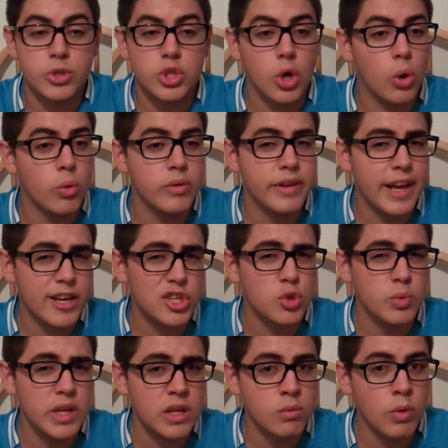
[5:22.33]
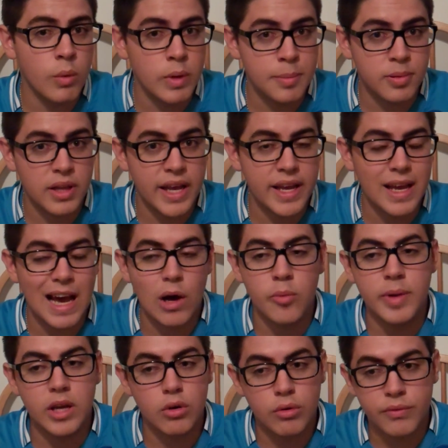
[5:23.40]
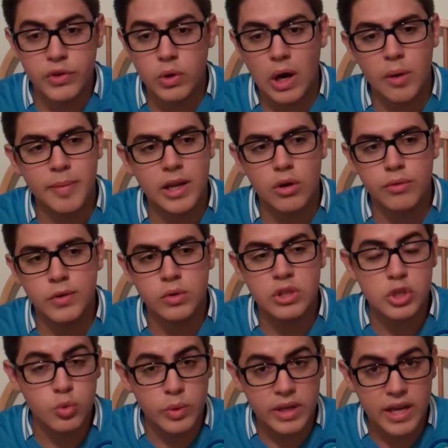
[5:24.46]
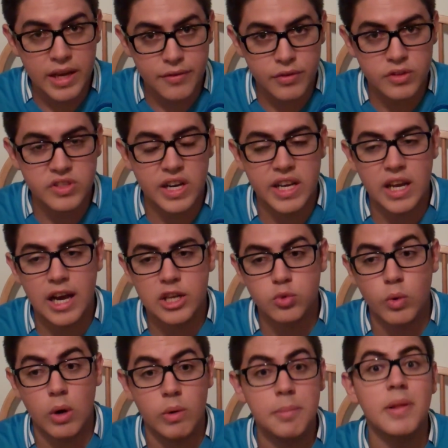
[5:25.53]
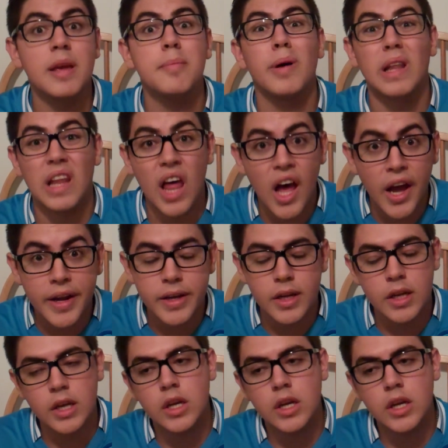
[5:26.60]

So, next week when we play, I'll make a review. I'll make a review this weekend for Serie A as well. We play Milan.